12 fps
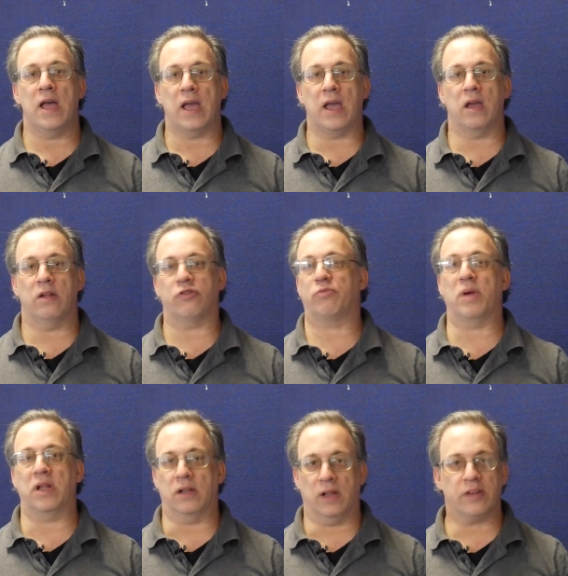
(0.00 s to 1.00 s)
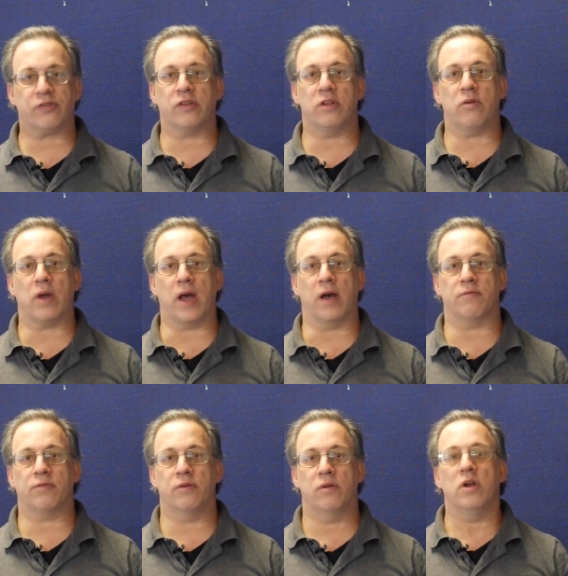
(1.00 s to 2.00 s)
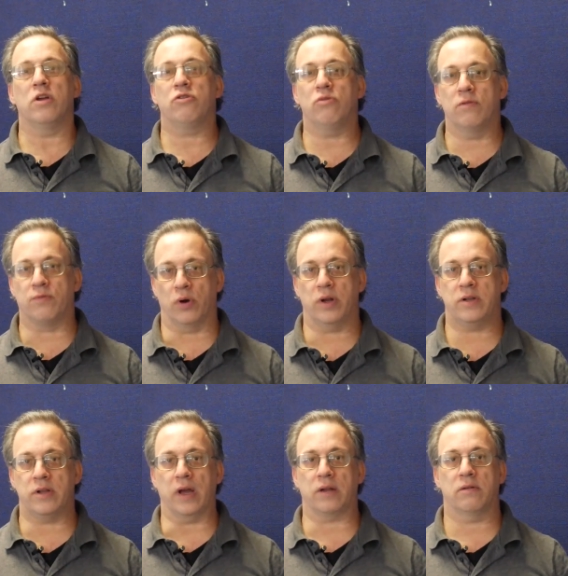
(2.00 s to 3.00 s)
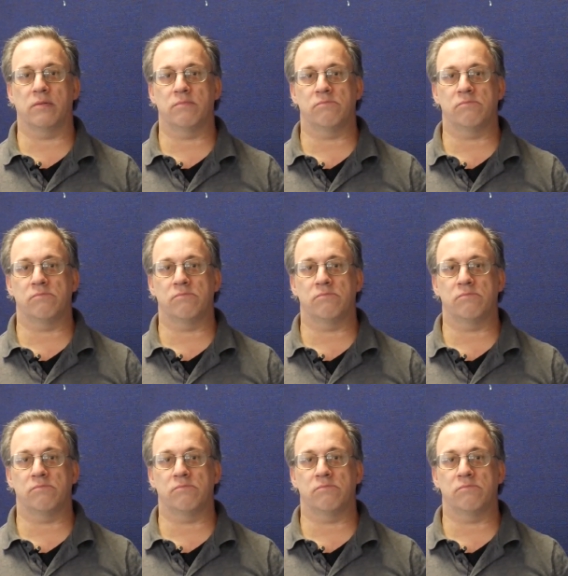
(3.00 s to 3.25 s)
and spend less than you have to avoid debt.